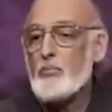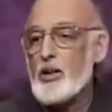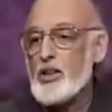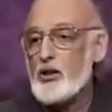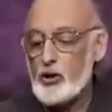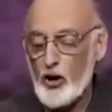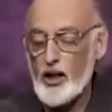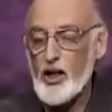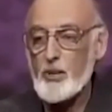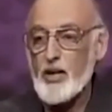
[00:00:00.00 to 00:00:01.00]
But they're
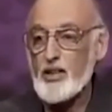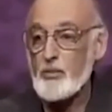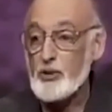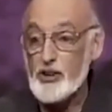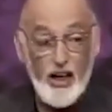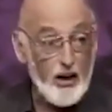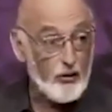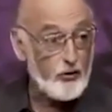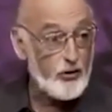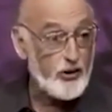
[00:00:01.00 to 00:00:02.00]
talking about
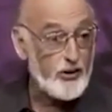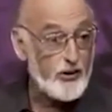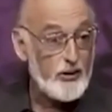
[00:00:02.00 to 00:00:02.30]
themselves,